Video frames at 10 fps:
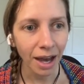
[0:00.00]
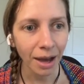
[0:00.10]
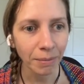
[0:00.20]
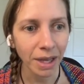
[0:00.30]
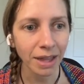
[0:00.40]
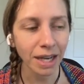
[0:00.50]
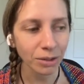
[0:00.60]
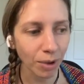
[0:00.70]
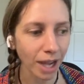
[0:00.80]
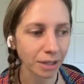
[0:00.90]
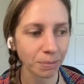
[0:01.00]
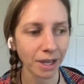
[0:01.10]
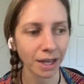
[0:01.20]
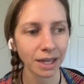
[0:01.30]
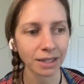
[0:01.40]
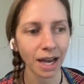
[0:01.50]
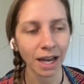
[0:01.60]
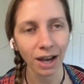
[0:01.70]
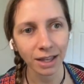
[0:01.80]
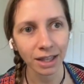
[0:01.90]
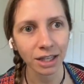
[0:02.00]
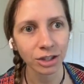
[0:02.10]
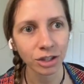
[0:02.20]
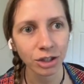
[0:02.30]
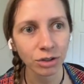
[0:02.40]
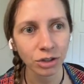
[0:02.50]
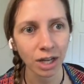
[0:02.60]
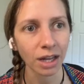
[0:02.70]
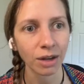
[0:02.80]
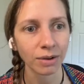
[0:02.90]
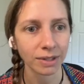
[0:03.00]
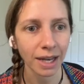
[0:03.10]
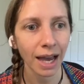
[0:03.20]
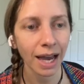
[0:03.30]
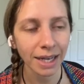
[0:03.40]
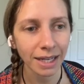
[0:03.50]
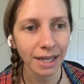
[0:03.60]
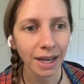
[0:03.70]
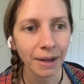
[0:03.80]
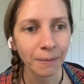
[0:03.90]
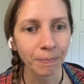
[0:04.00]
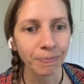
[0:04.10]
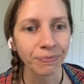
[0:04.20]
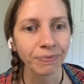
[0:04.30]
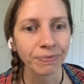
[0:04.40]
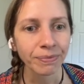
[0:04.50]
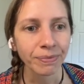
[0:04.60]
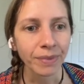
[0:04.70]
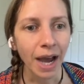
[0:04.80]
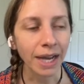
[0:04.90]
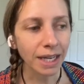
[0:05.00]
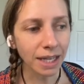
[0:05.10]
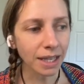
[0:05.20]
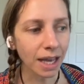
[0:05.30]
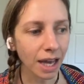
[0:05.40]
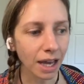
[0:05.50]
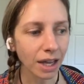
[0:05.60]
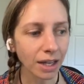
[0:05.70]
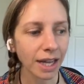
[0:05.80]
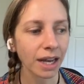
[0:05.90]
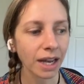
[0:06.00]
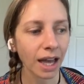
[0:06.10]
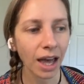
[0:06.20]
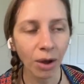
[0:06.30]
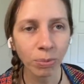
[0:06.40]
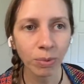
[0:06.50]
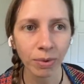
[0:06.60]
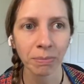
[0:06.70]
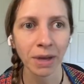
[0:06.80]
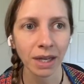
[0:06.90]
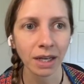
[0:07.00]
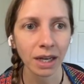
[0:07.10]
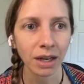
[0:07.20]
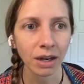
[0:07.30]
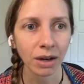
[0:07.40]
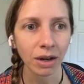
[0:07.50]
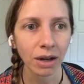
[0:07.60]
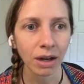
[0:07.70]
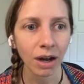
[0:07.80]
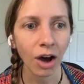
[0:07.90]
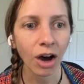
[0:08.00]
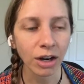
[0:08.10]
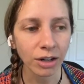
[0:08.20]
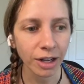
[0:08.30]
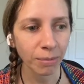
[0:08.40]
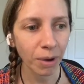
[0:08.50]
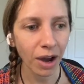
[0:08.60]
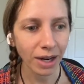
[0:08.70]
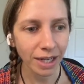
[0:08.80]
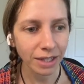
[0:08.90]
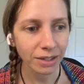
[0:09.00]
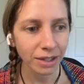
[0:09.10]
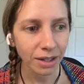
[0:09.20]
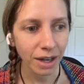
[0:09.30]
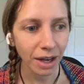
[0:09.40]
And that's why. It's because I got this huge download. It's like, I need to help women honor their bodies